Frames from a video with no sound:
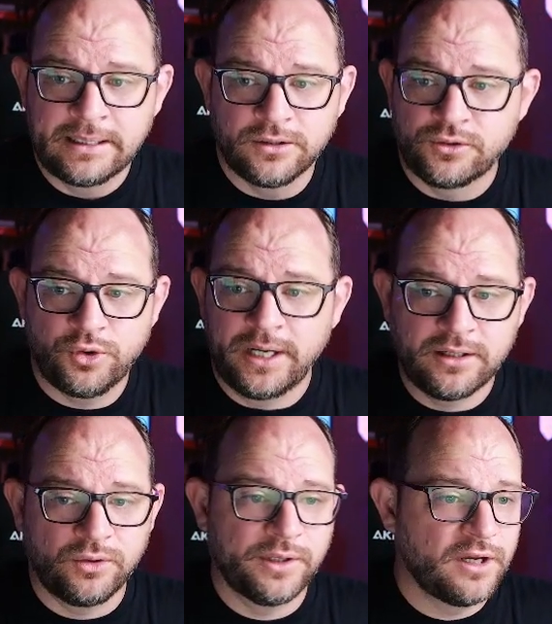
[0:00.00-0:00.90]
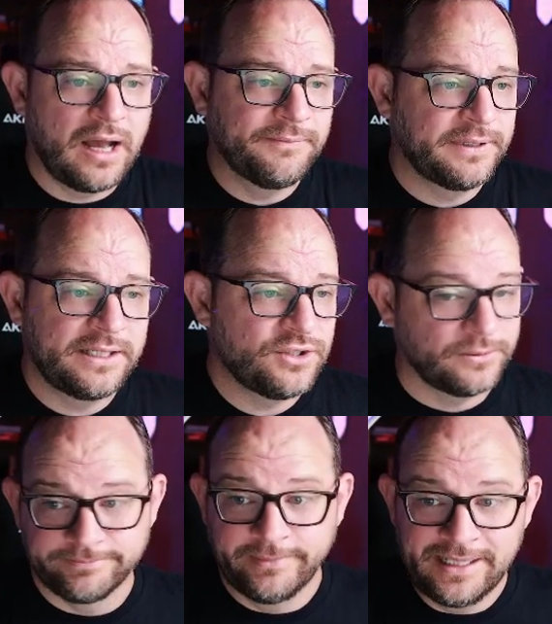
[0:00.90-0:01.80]
critical and
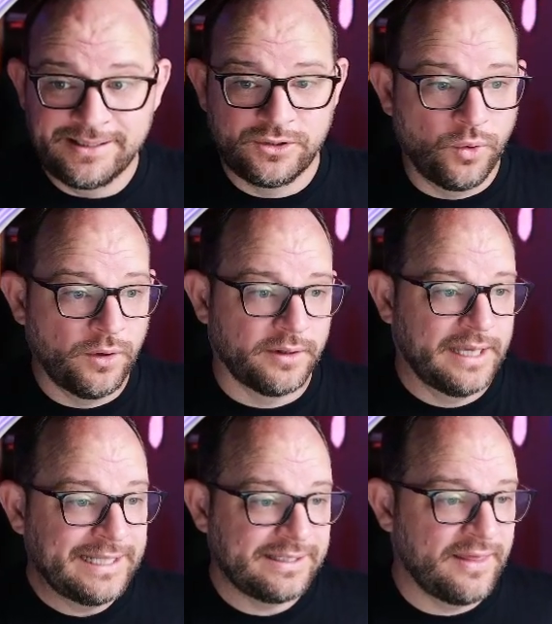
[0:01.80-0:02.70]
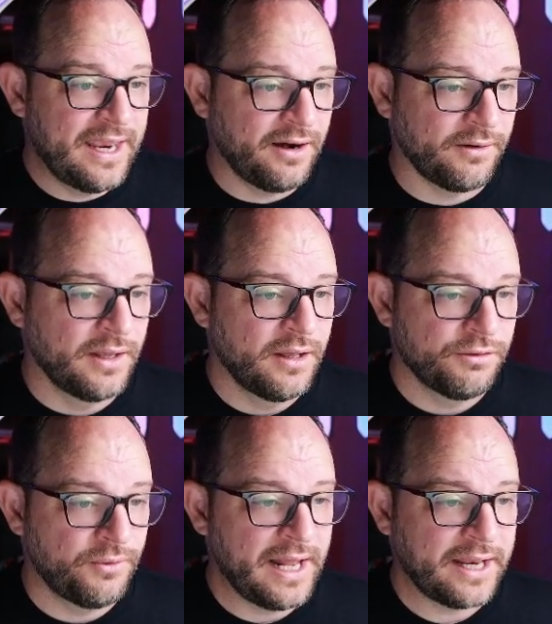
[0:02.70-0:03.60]
confidential. It's stored. It's there.
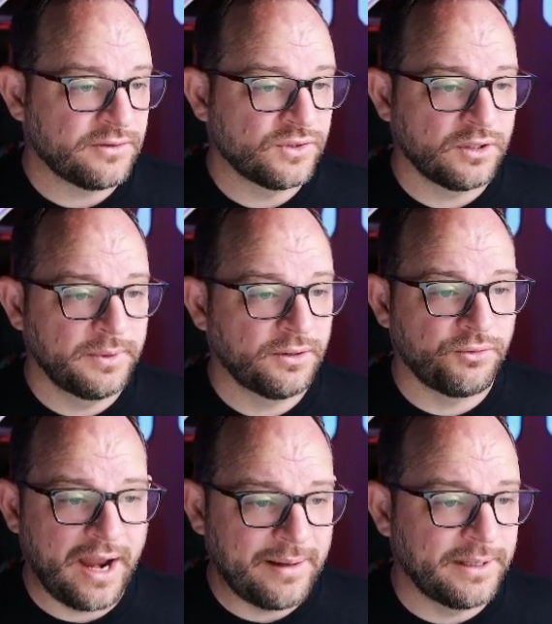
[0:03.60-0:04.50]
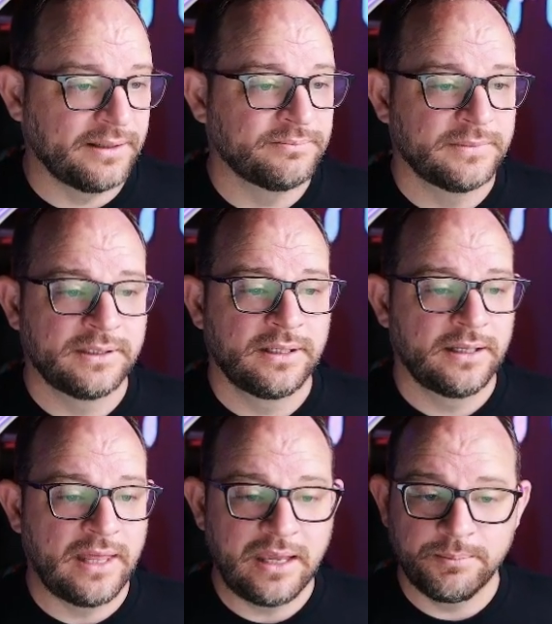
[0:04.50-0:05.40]
Threat actors are going to be able to grab it.
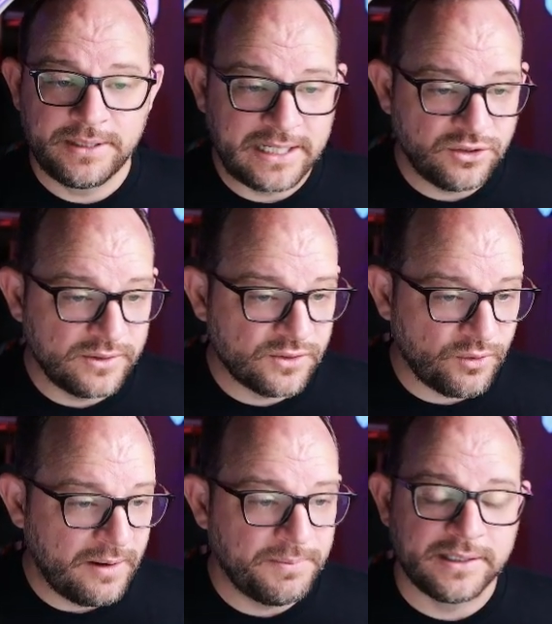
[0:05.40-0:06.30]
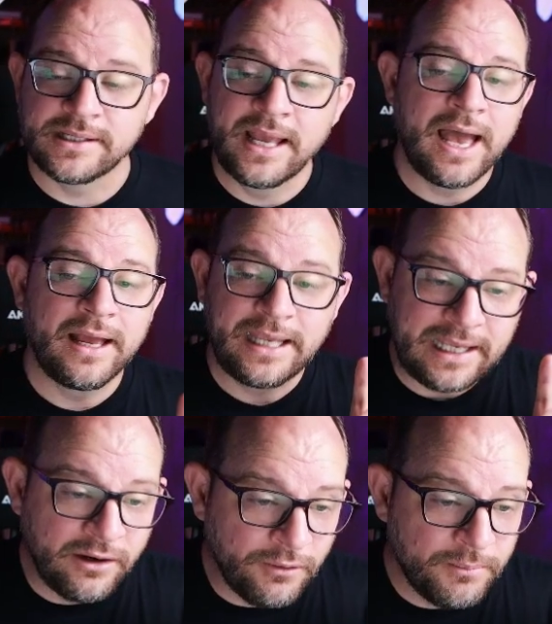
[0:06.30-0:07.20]
They can potentially scrape this.
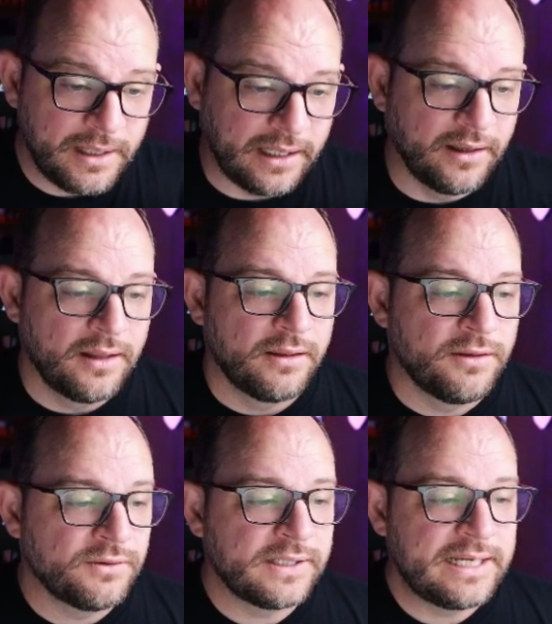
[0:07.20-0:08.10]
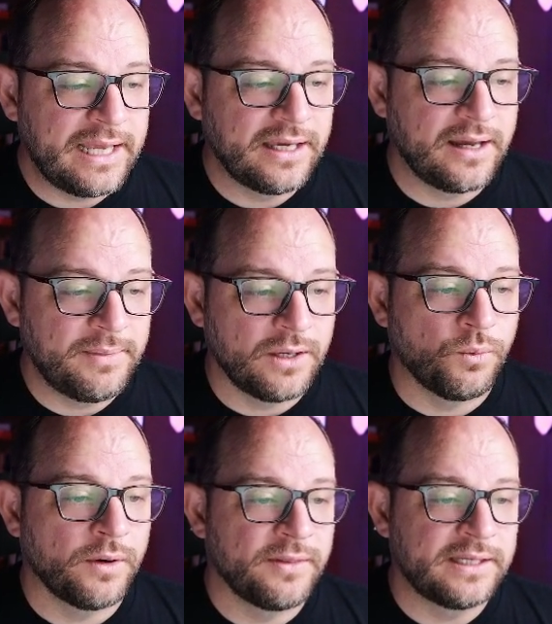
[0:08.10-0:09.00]
Hear me. There's a day coming
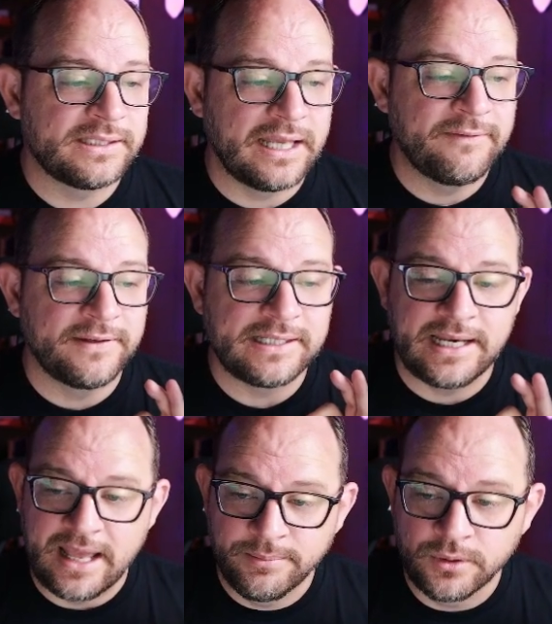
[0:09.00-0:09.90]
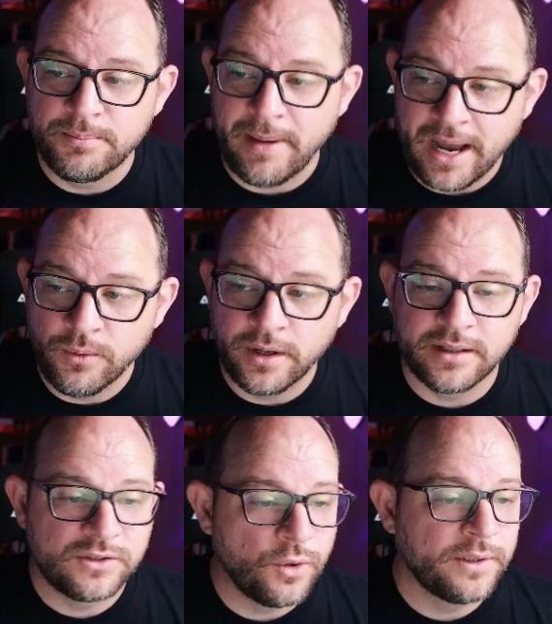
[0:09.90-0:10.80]
where this, if it's enabled, malware
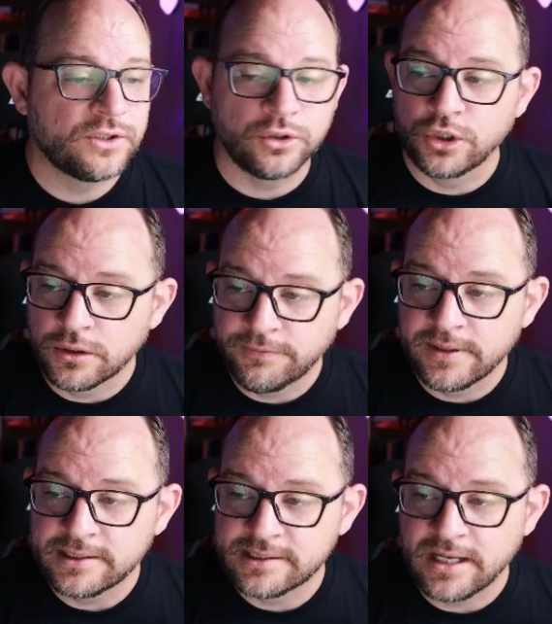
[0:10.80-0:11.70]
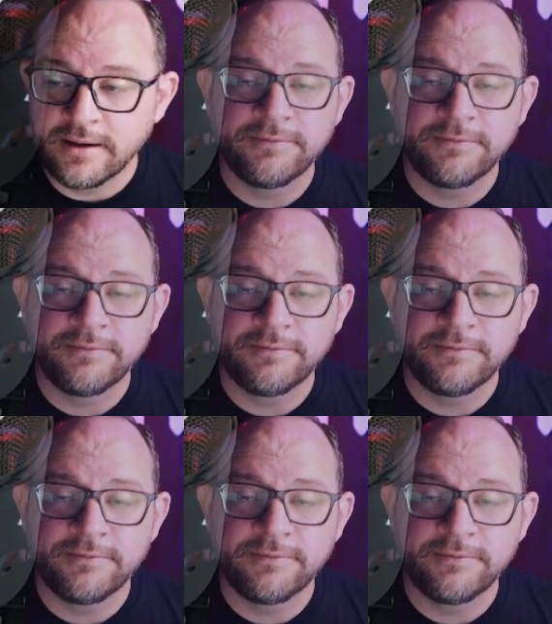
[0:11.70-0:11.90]
is going to look for this stuff,